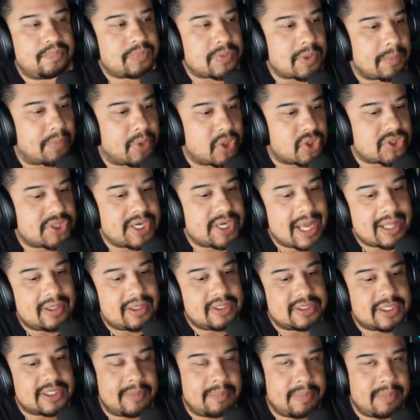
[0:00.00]

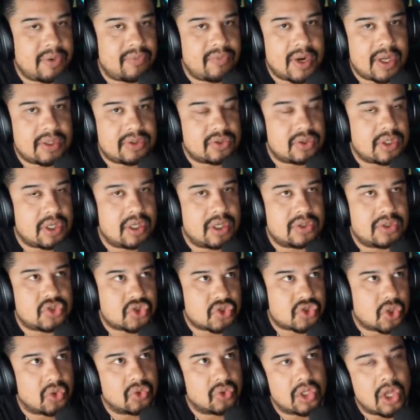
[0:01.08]
personalities that have been around
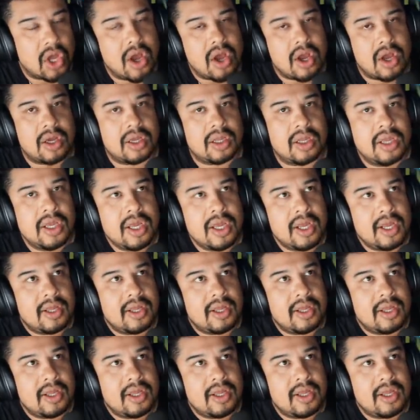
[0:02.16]
so long